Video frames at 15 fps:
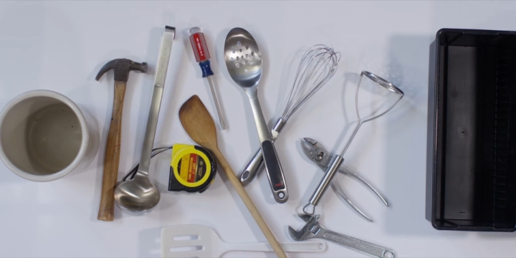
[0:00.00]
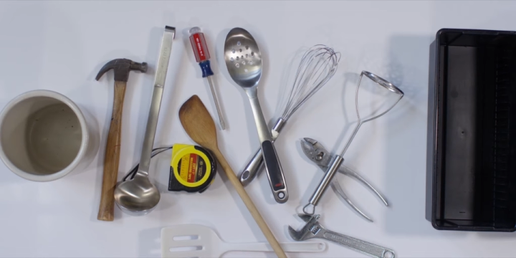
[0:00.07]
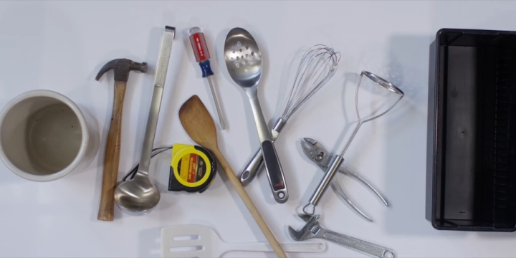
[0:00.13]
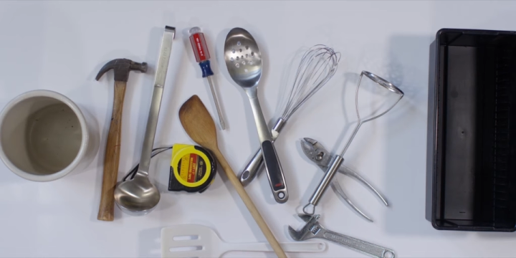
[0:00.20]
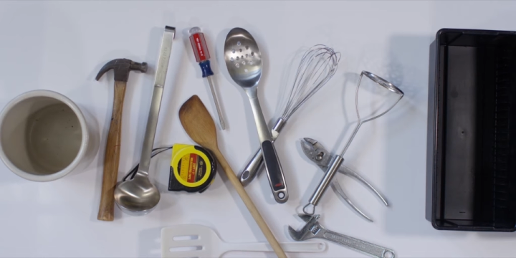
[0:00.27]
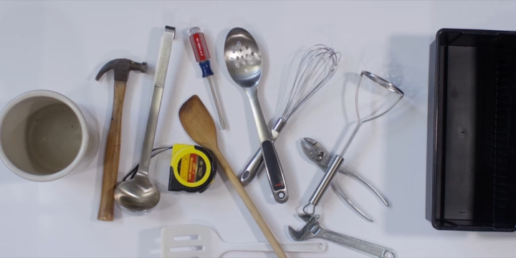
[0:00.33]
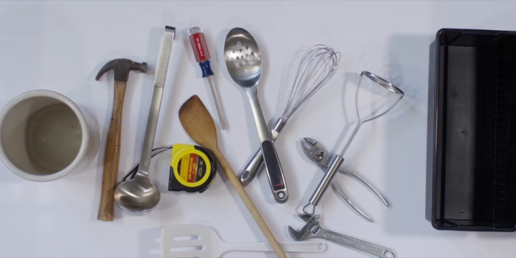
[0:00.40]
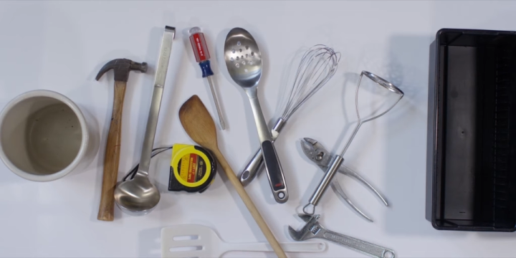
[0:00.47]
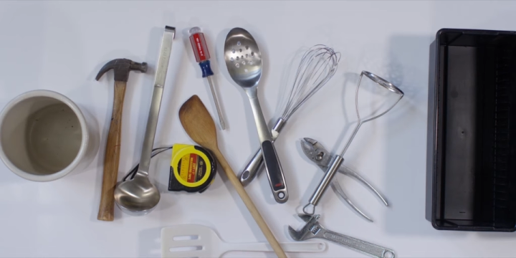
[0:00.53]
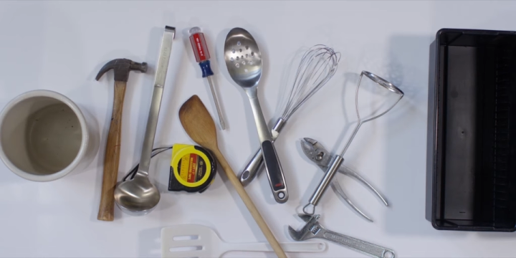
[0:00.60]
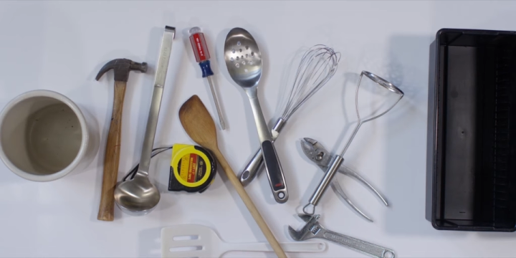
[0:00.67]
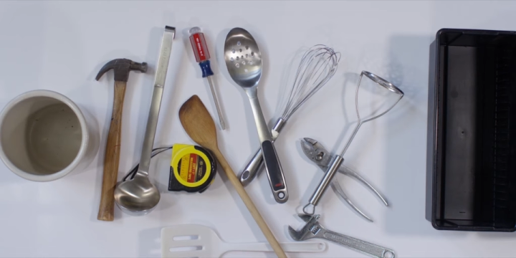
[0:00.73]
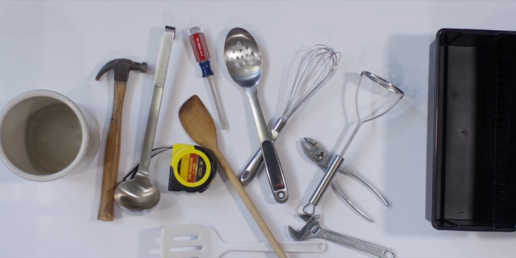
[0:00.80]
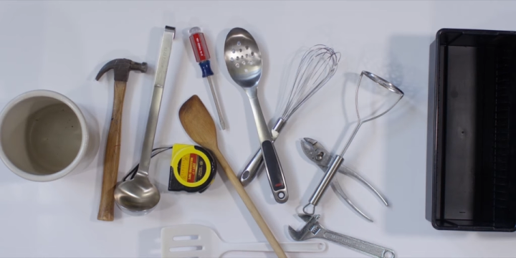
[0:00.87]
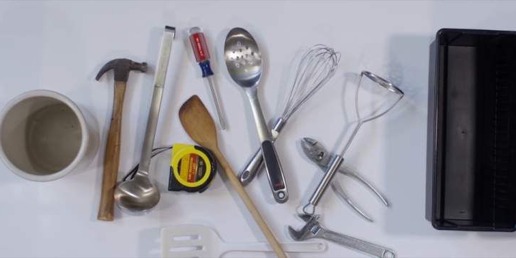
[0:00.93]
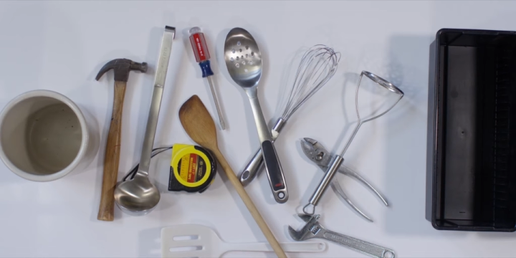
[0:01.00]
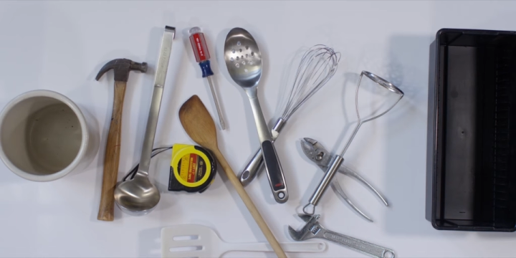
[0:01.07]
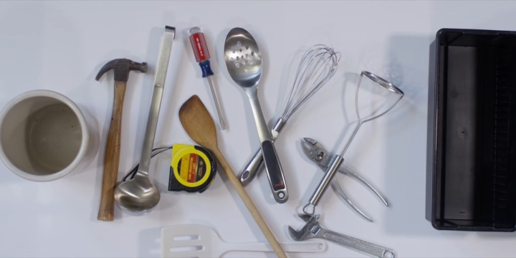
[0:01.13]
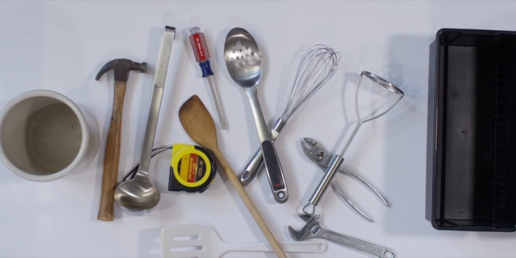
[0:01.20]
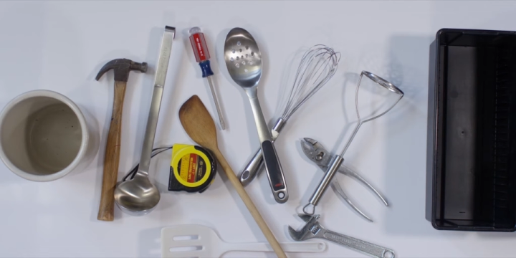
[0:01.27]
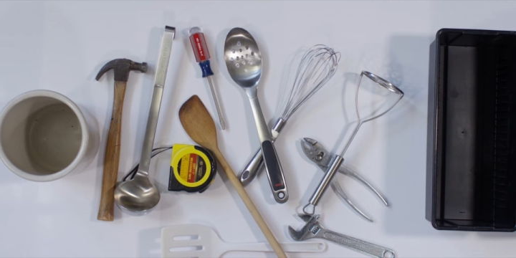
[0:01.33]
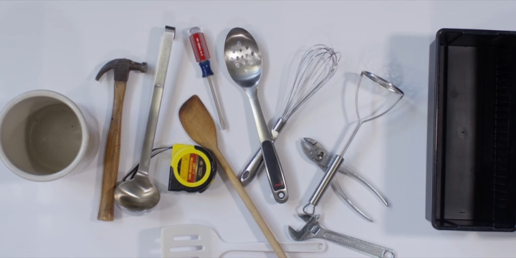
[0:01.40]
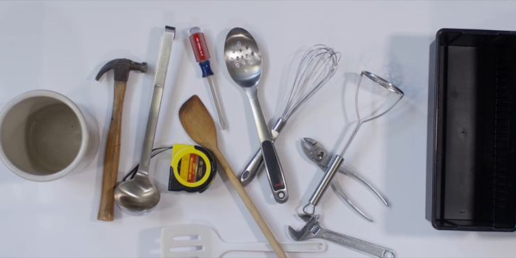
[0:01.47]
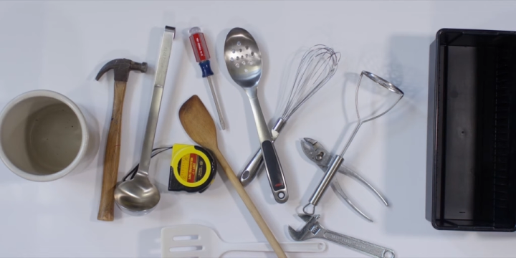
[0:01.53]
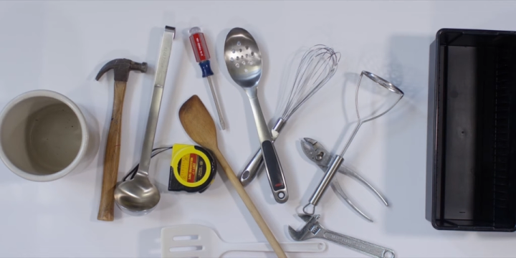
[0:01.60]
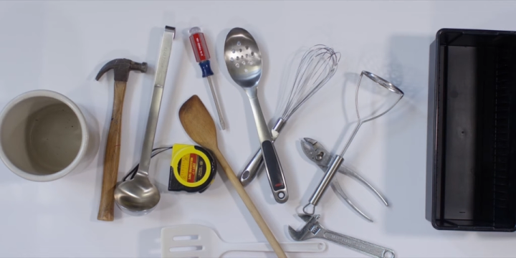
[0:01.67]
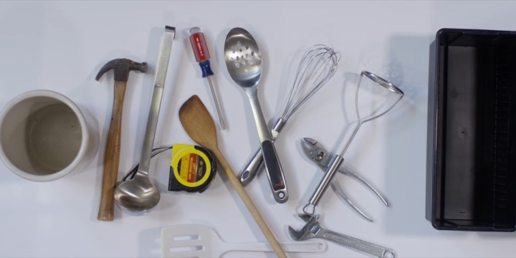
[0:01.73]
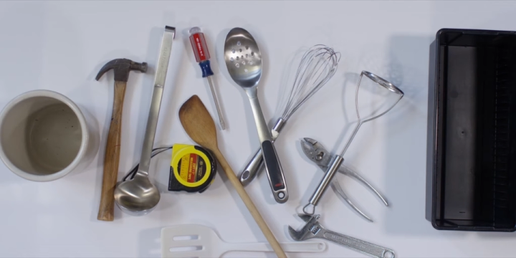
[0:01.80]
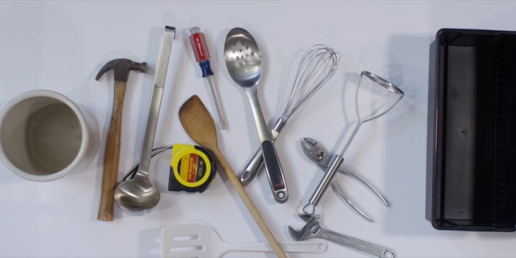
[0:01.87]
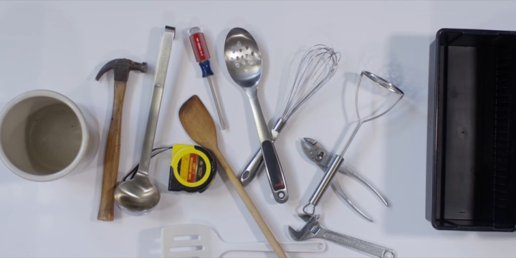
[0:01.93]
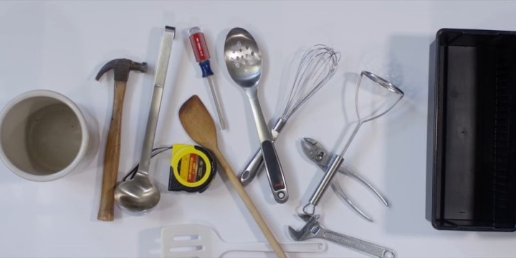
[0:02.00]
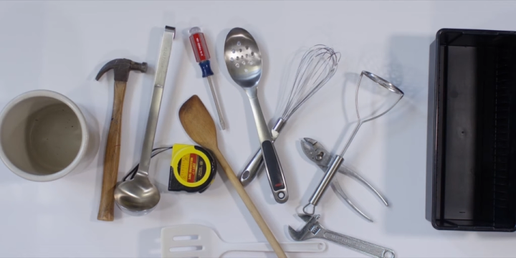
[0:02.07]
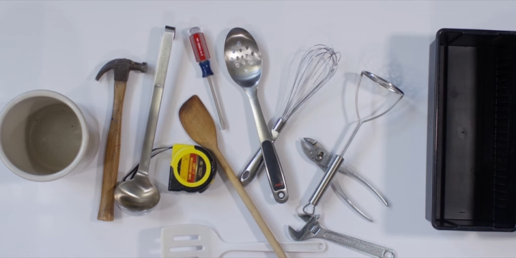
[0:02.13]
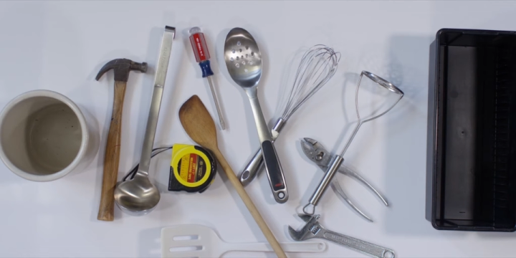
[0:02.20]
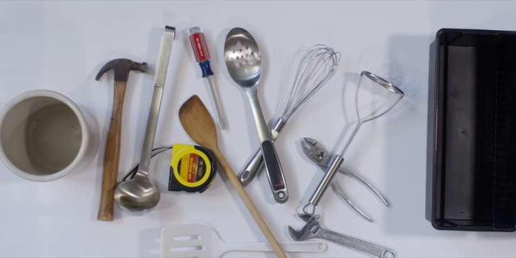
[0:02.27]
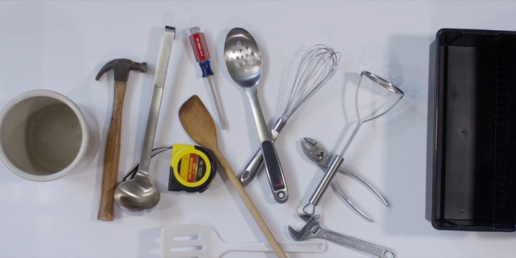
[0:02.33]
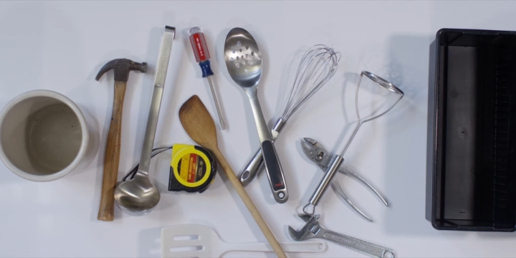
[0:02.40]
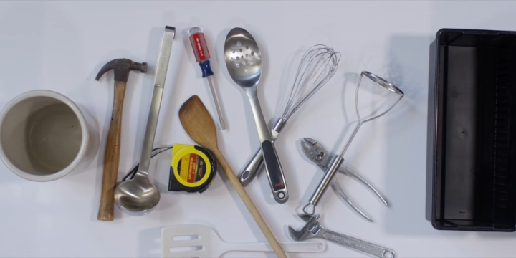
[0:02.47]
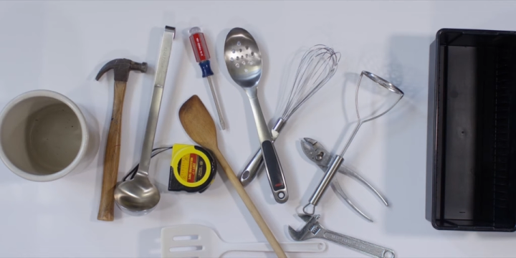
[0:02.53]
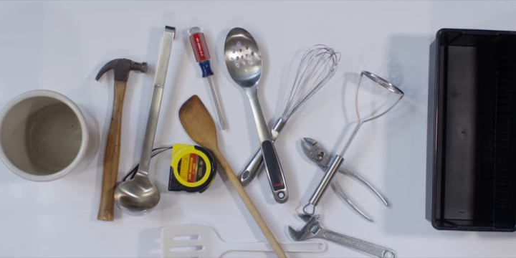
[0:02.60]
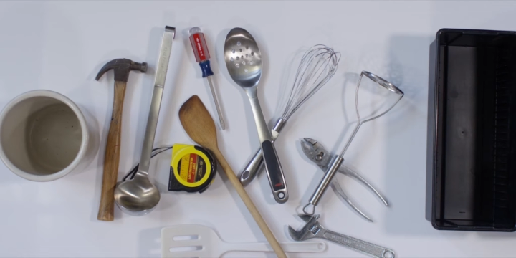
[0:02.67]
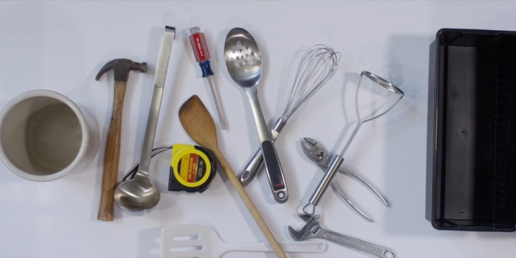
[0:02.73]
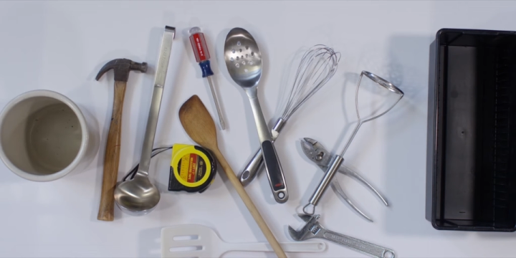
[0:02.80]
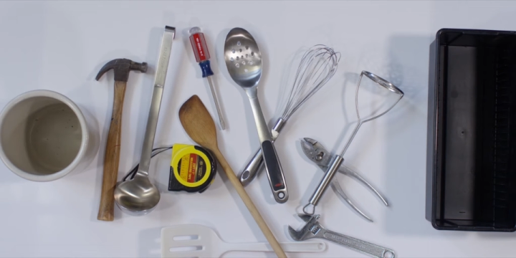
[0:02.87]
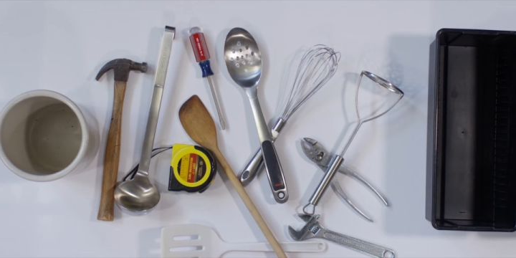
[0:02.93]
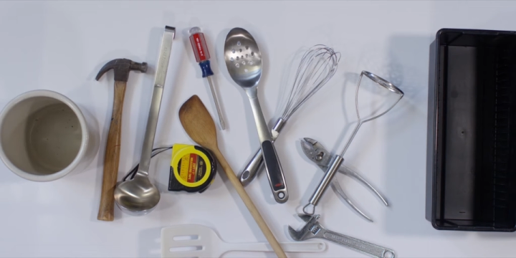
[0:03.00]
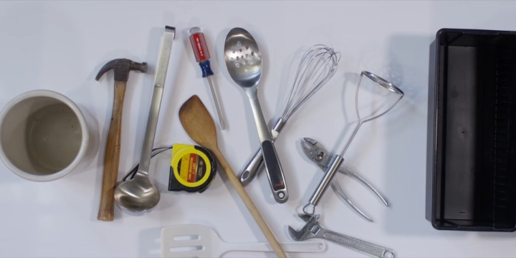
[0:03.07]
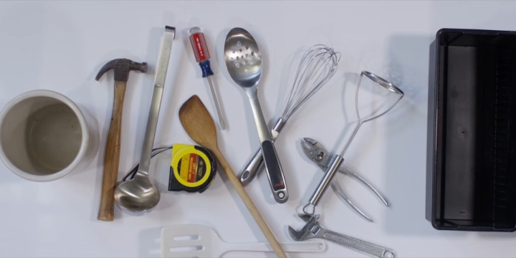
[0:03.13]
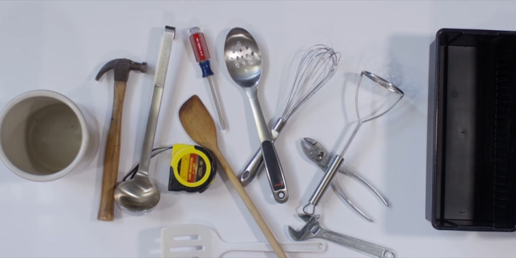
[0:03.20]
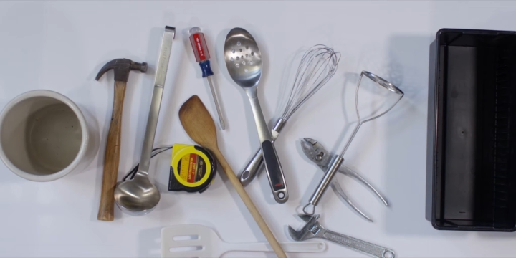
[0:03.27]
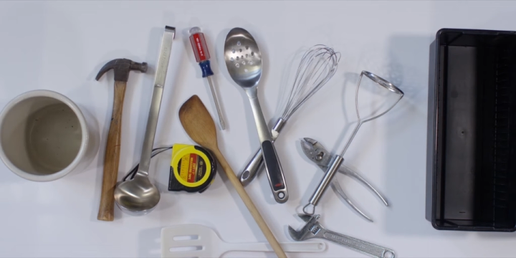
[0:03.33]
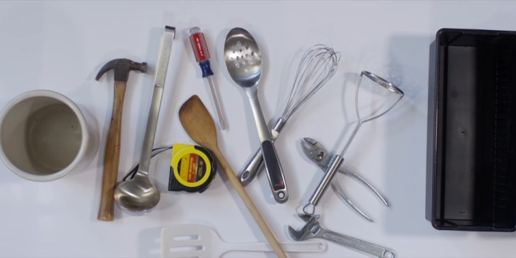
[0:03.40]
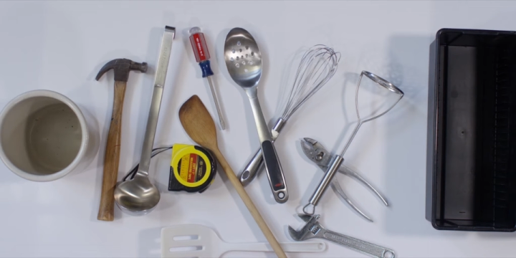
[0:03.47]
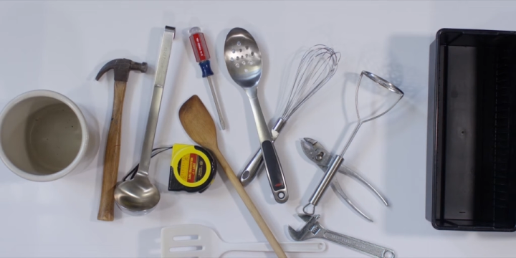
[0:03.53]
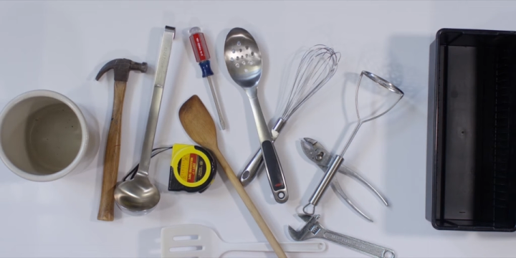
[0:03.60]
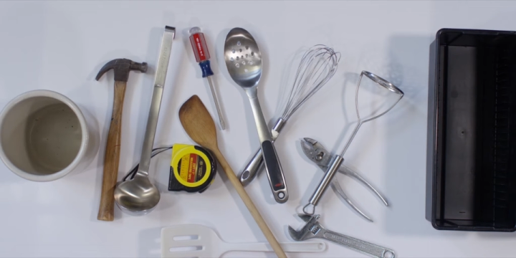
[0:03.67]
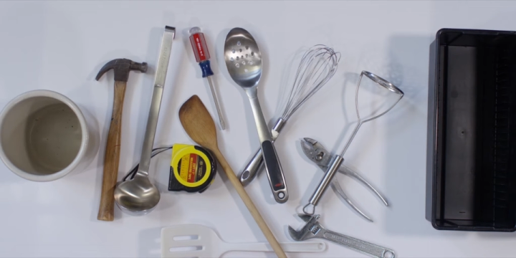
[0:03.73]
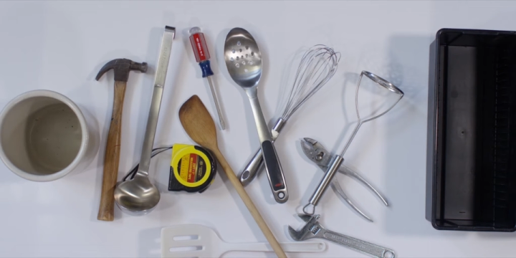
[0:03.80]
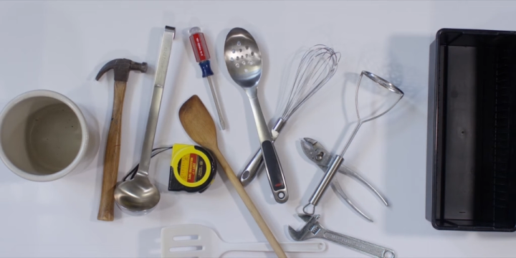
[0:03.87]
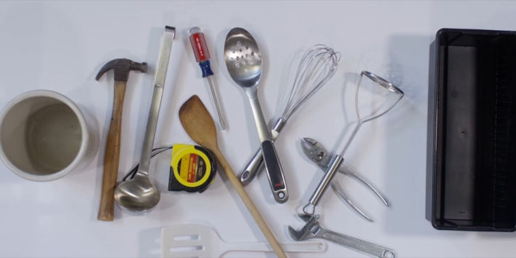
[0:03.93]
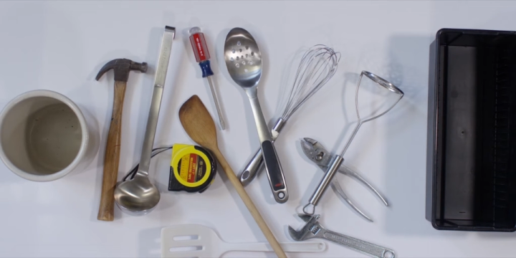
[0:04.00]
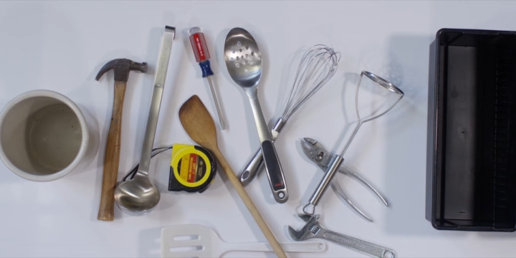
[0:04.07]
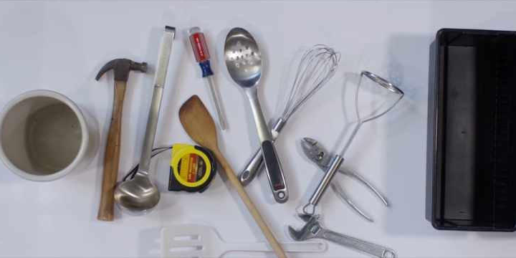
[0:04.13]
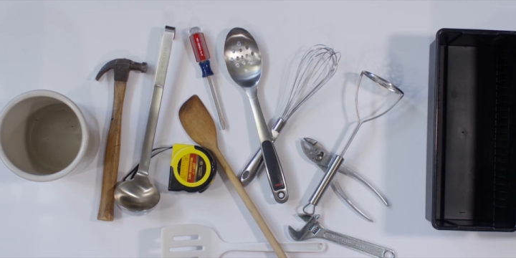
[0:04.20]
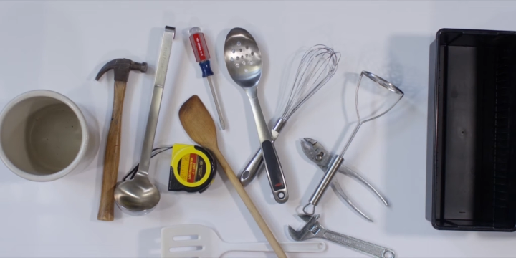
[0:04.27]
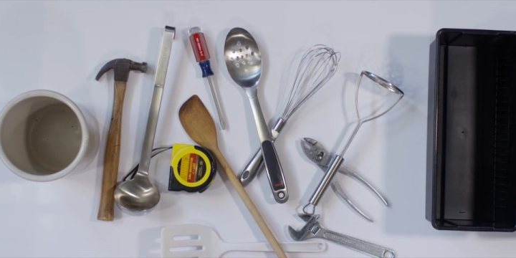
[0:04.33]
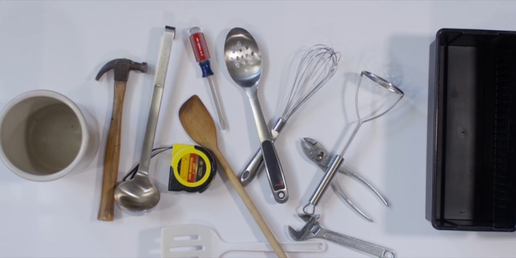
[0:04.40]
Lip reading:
No face is visible, so there are no lips to read.